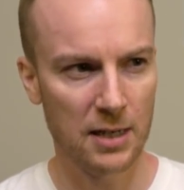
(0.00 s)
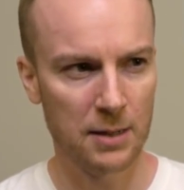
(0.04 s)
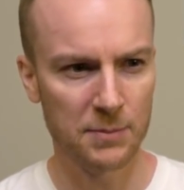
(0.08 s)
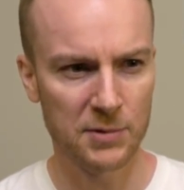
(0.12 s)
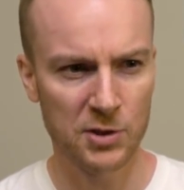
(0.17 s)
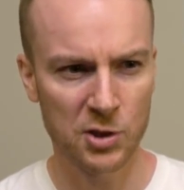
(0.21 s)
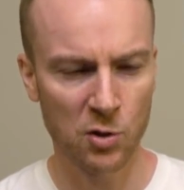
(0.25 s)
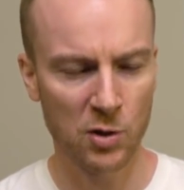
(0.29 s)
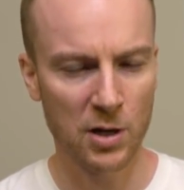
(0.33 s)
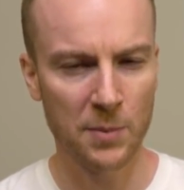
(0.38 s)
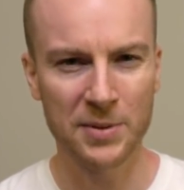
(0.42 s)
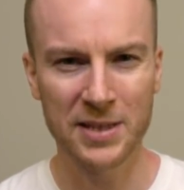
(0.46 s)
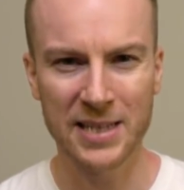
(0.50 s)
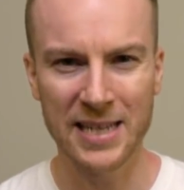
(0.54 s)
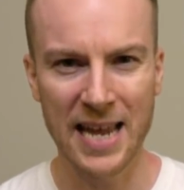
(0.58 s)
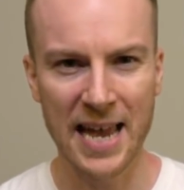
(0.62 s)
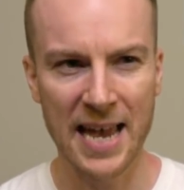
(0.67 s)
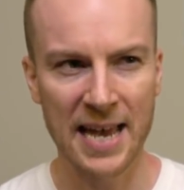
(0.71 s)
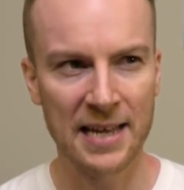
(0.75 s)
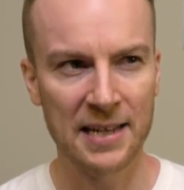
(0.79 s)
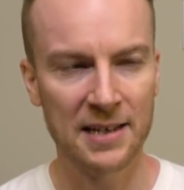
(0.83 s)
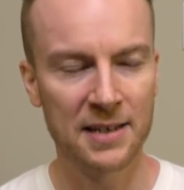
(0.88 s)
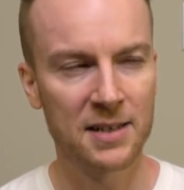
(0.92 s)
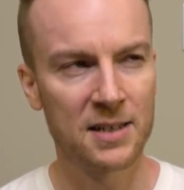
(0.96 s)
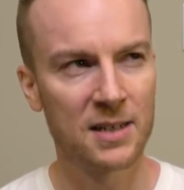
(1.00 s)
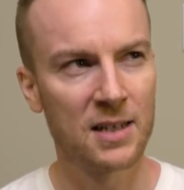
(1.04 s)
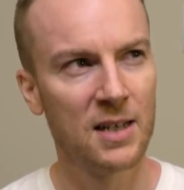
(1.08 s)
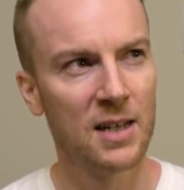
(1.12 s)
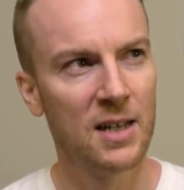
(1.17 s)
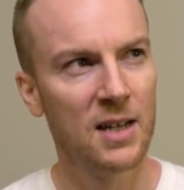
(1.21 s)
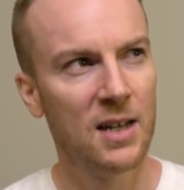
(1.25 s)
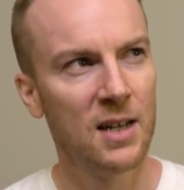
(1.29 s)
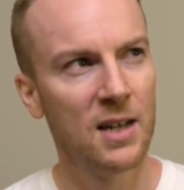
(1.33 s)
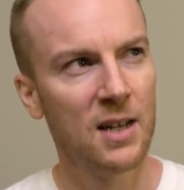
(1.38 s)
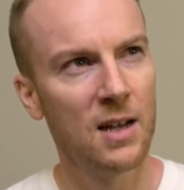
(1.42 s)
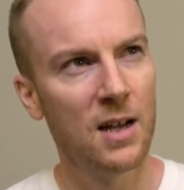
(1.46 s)
Showed up at the end.
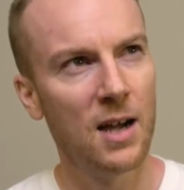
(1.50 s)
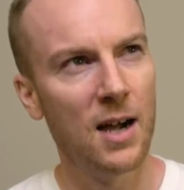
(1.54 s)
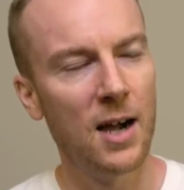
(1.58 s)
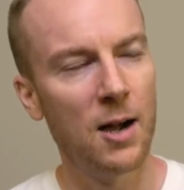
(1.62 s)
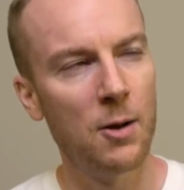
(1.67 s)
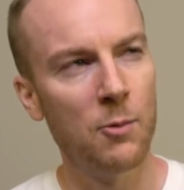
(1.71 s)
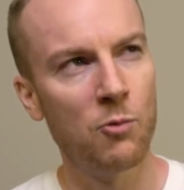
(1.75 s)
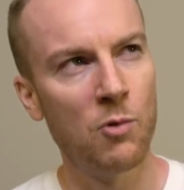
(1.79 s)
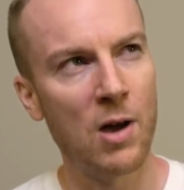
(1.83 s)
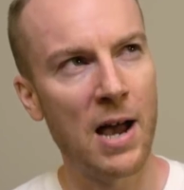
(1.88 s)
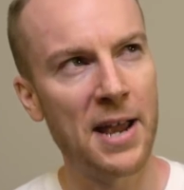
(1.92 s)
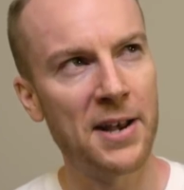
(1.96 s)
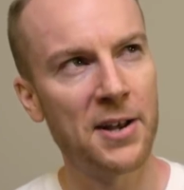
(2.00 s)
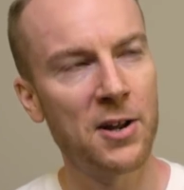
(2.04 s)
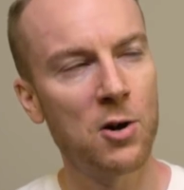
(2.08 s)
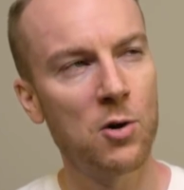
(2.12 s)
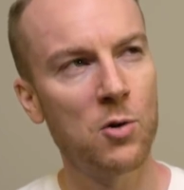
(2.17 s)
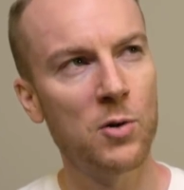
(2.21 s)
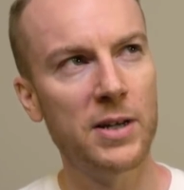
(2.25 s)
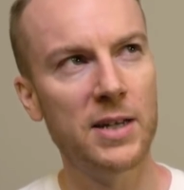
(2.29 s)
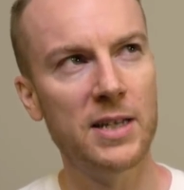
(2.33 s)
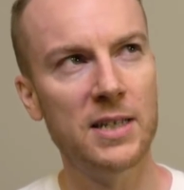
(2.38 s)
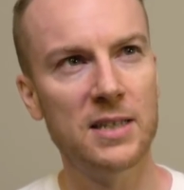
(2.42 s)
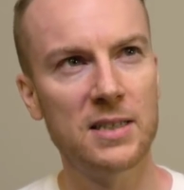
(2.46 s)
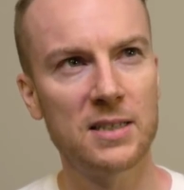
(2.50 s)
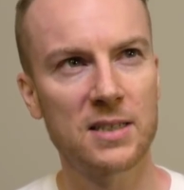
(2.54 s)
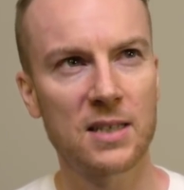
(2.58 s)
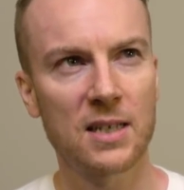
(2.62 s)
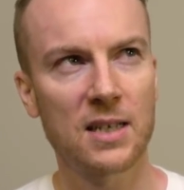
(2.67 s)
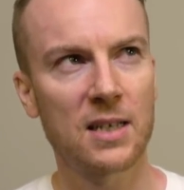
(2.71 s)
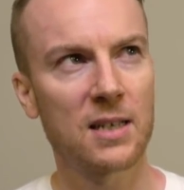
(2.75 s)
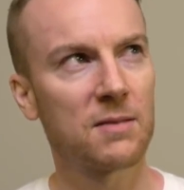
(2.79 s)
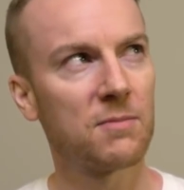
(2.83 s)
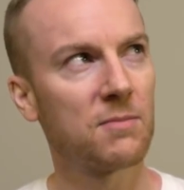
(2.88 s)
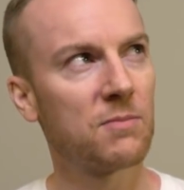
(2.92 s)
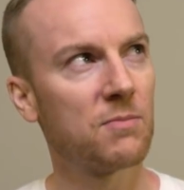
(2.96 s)
Rhino is